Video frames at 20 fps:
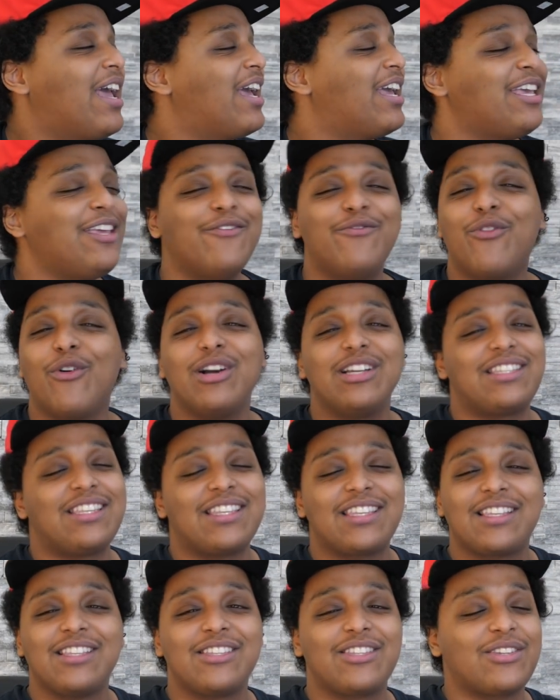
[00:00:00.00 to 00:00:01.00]
and he voiced
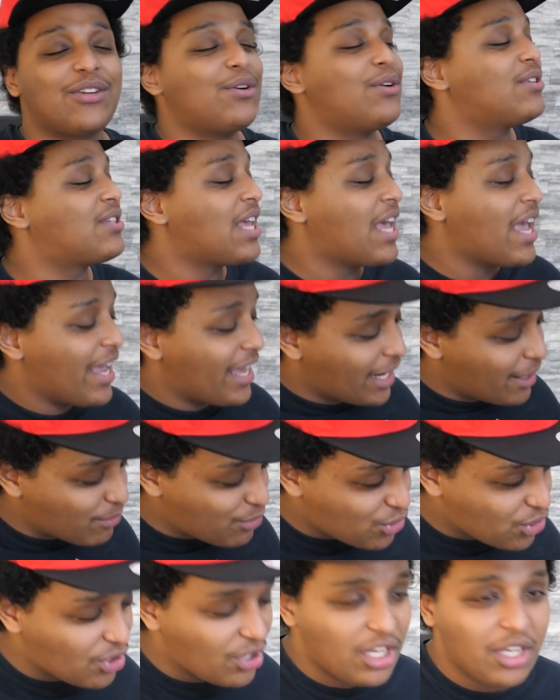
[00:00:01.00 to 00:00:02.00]
his concerns, and I'm
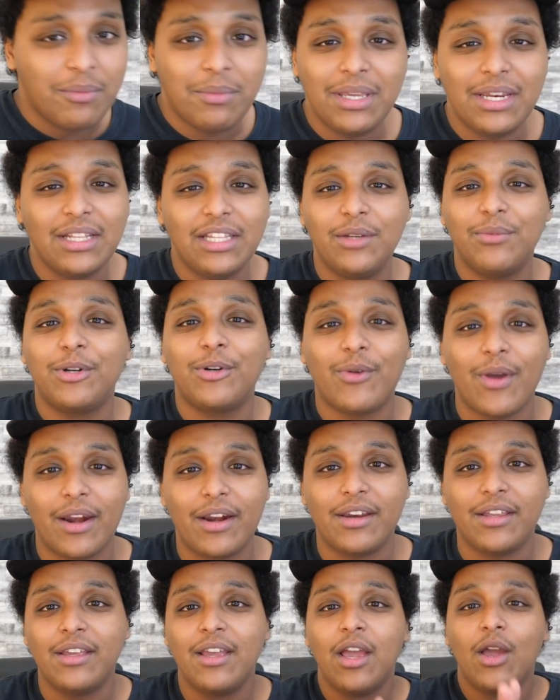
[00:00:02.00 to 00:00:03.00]
sure he immediately
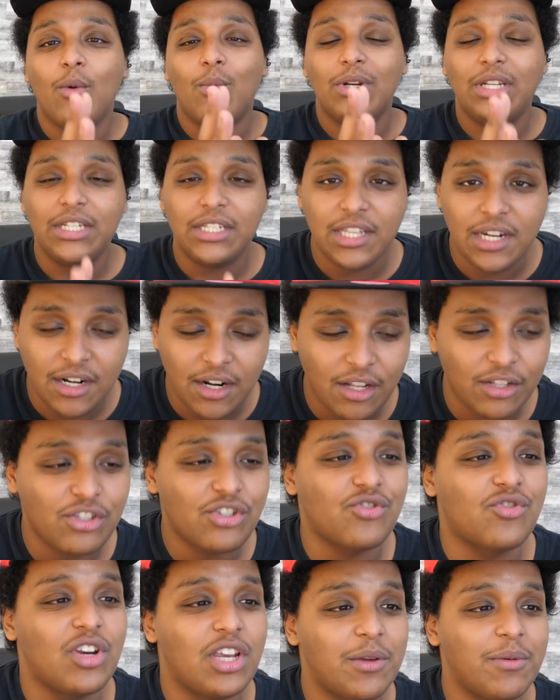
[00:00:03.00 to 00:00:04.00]
regretted it when he did it on
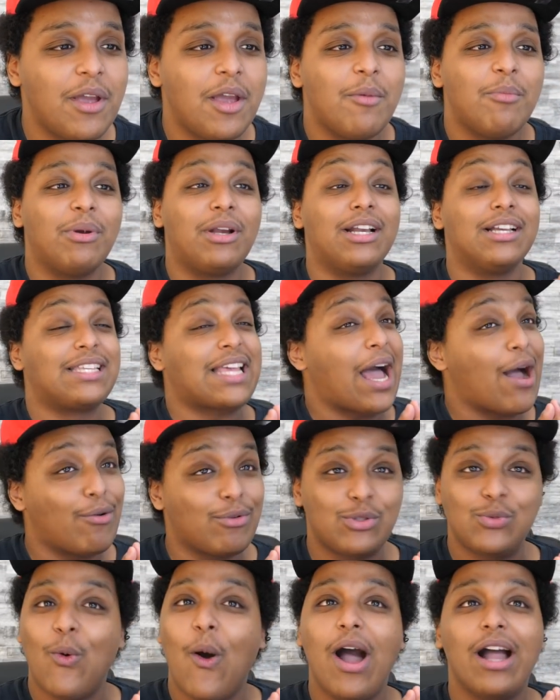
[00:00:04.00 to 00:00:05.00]
stream, because I
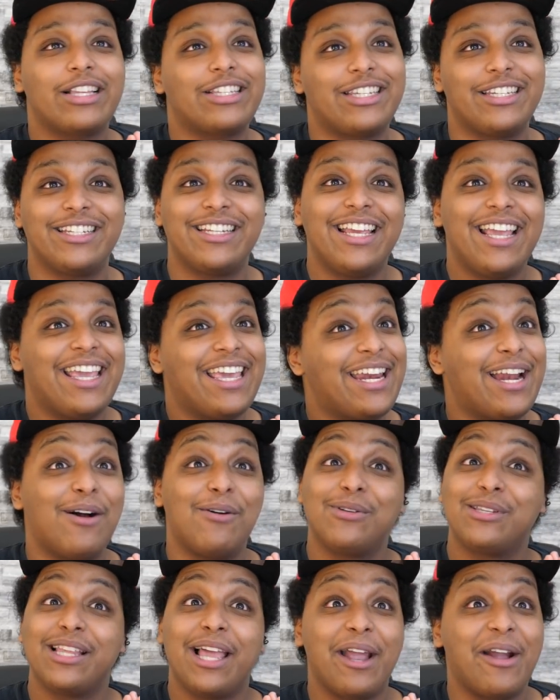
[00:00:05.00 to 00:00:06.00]
was watching and I
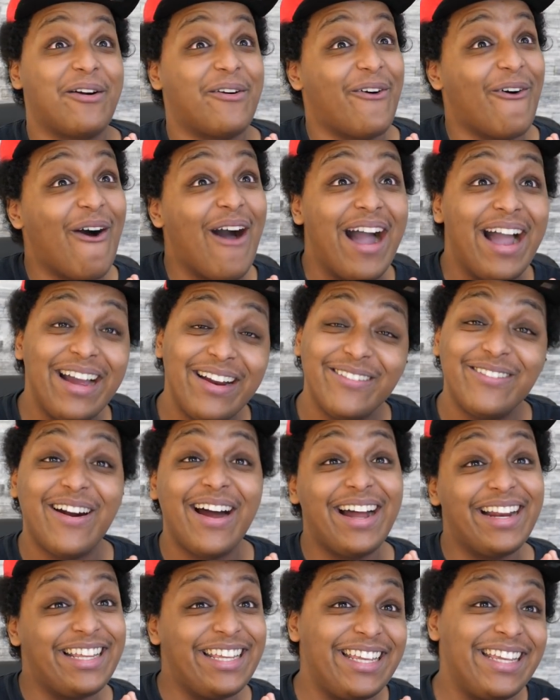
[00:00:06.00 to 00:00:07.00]
was like, what,
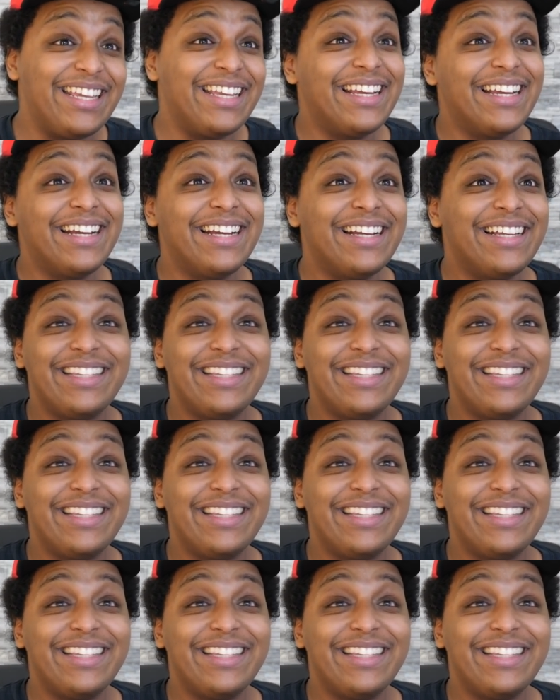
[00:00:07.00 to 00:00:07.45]
Ronnie?